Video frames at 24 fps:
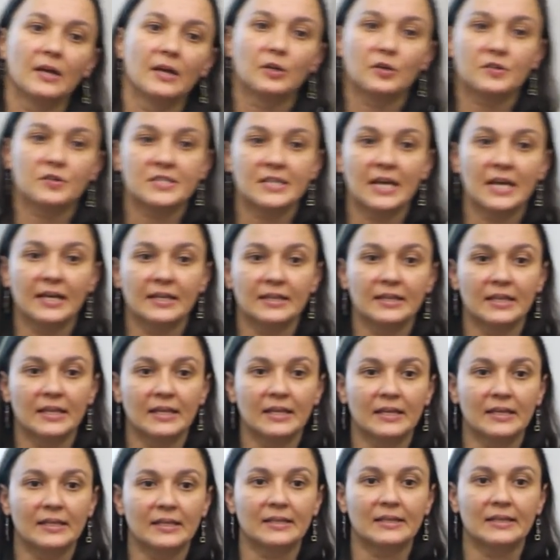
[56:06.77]
You're saying
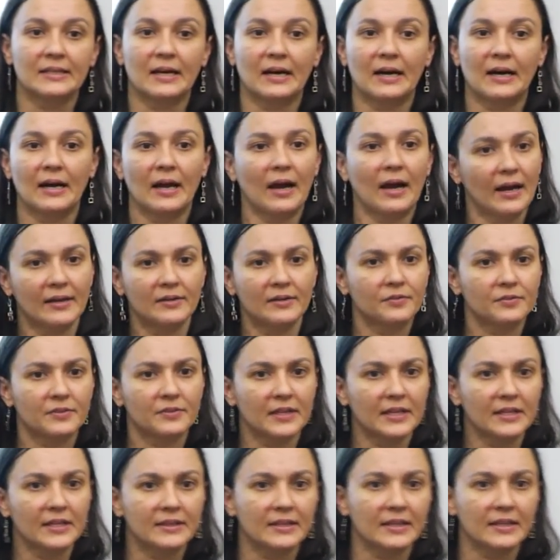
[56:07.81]
I don't
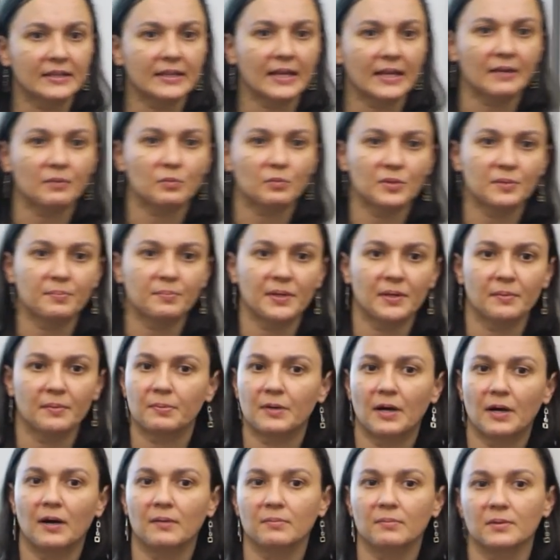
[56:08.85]
think that would be a
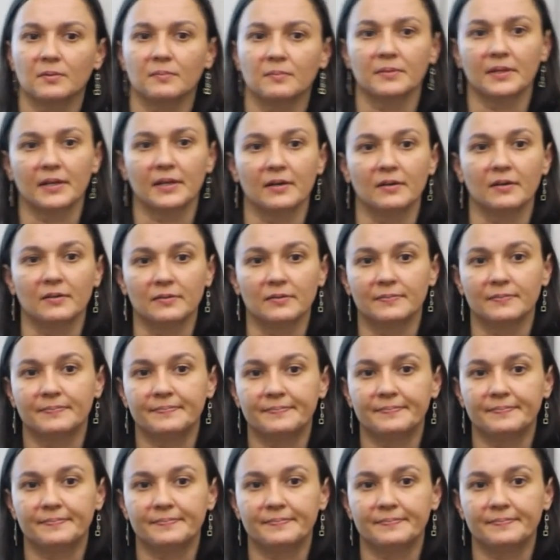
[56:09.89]
problem. No.